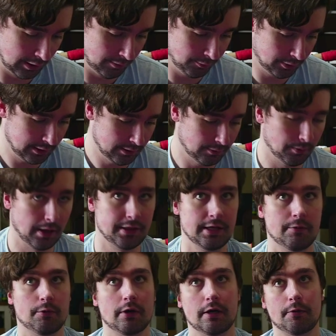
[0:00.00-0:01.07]
We're gonna. I think
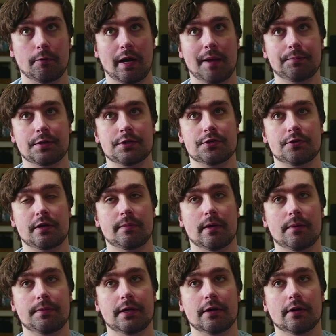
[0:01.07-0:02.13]
we're gonna wrap the stream up
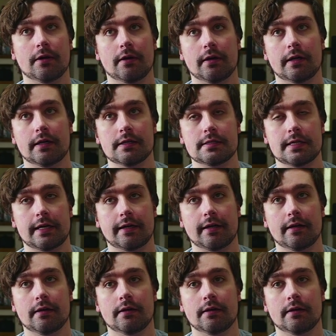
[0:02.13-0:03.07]
here in a second.